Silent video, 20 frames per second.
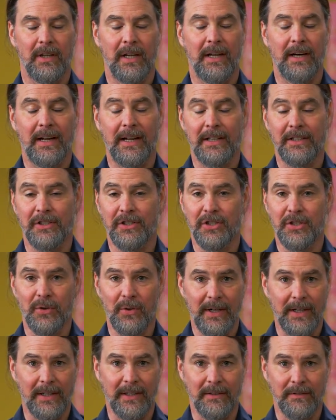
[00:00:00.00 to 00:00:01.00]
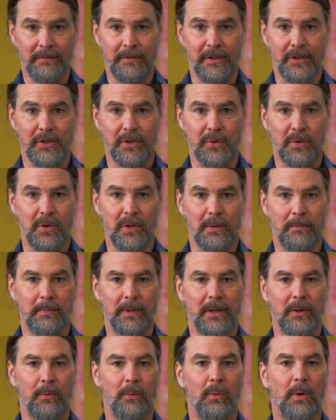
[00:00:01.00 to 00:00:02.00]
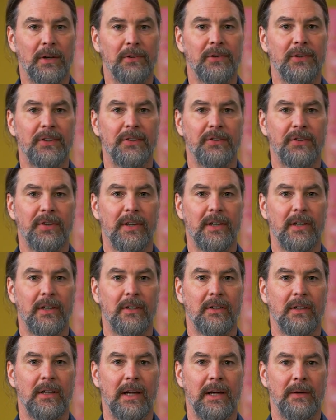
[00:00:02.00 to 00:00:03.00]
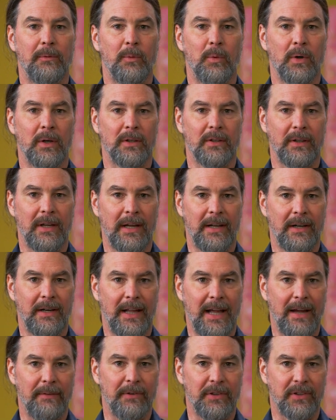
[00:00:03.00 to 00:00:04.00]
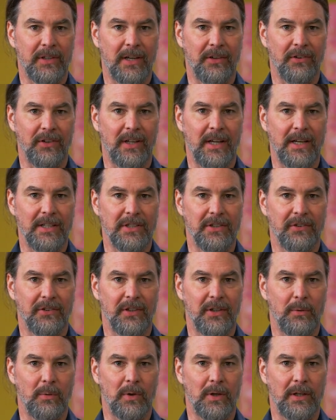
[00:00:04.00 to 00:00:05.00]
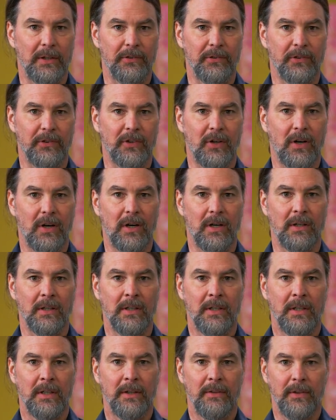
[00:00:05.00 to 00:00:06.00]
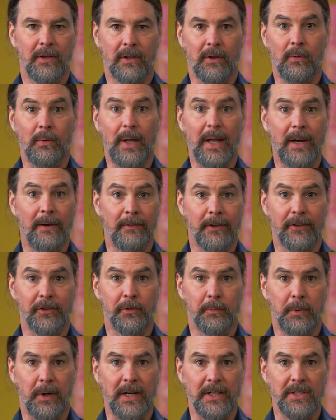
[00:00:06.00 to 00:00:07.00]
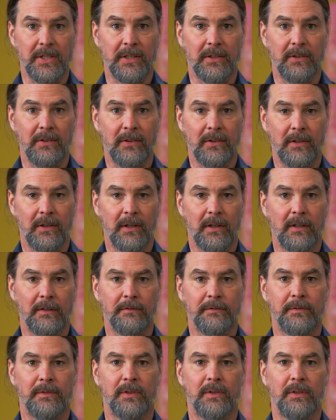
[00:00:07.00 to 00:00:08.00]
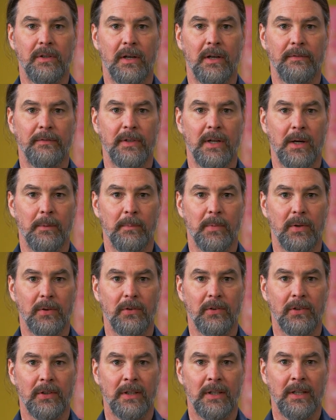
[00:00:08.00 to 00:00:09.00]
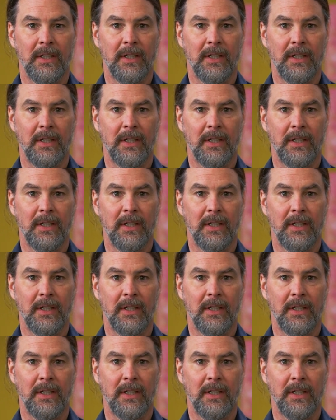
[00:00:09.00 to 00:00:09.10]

and I enjoyed it for sure, but it wasn't until I worked at an advertising agency where I saw the creative expression of, of numbers